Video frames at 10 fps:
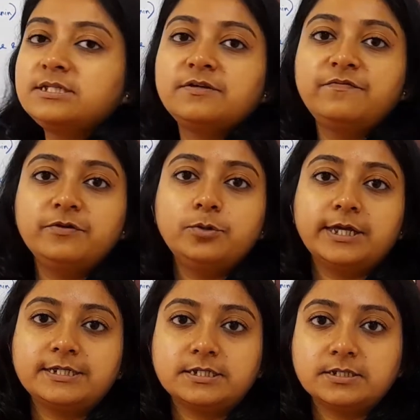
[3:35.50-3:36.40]
in few
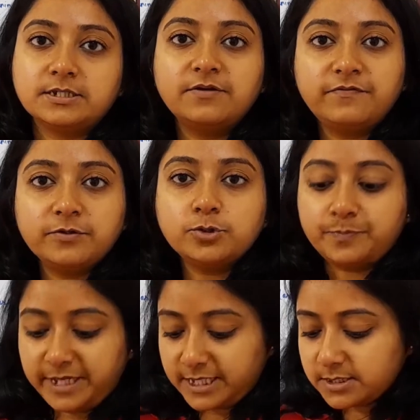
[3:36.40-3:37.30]
cases, in few
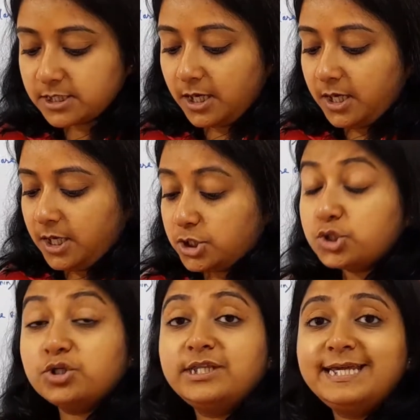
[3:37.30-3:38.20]
space.
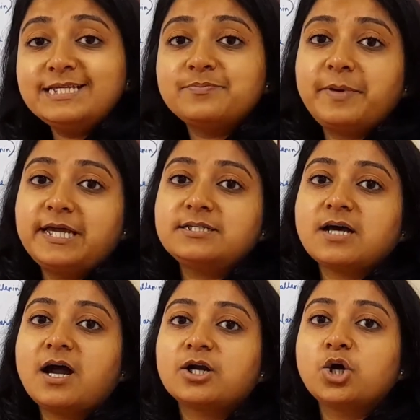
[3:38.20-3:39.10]
So these space
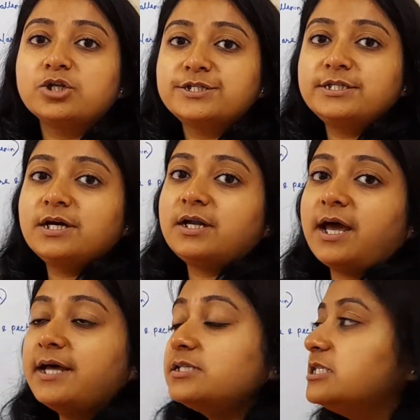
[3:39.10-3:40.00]
are considered as